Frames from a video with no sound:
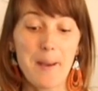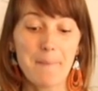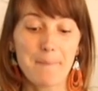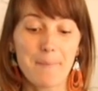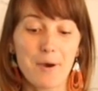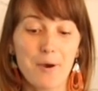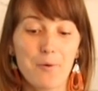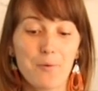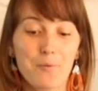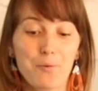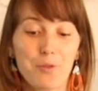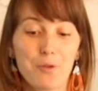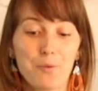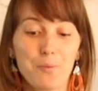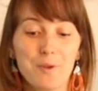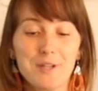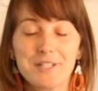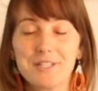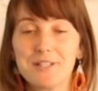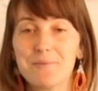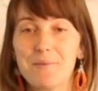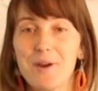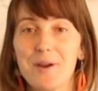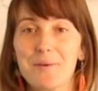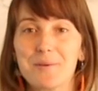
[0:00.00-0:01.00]
But the
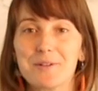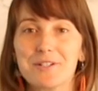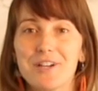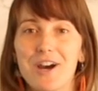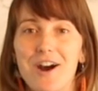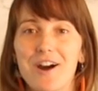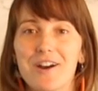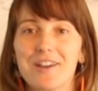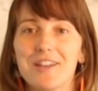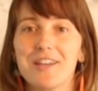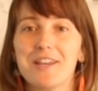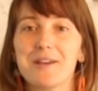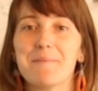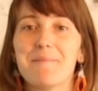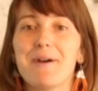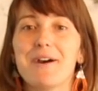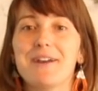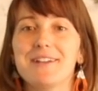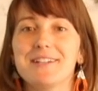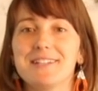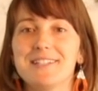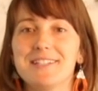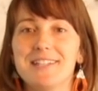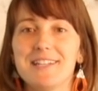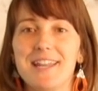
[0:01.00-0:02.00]
reason why we're talking
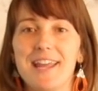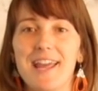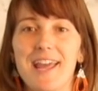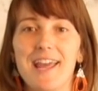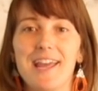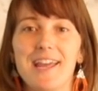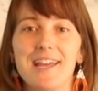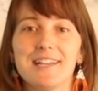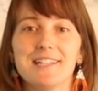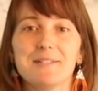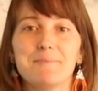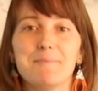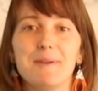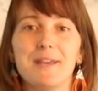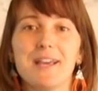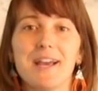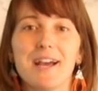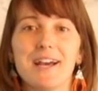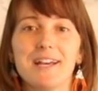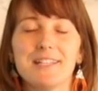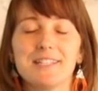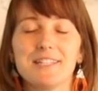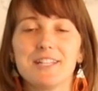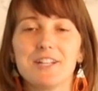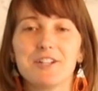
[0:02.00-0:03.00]
about it today is
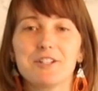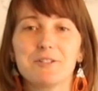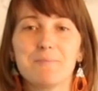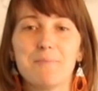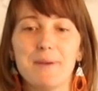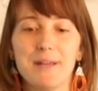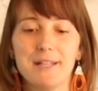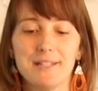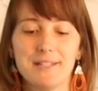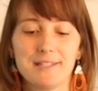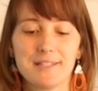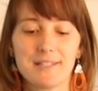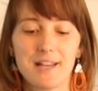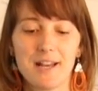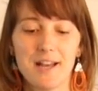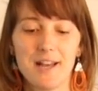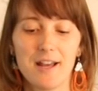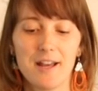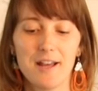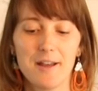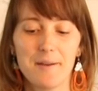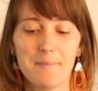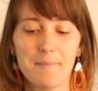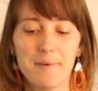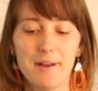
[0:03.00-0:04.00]
because there's been
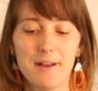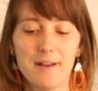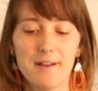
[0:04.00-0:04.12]
some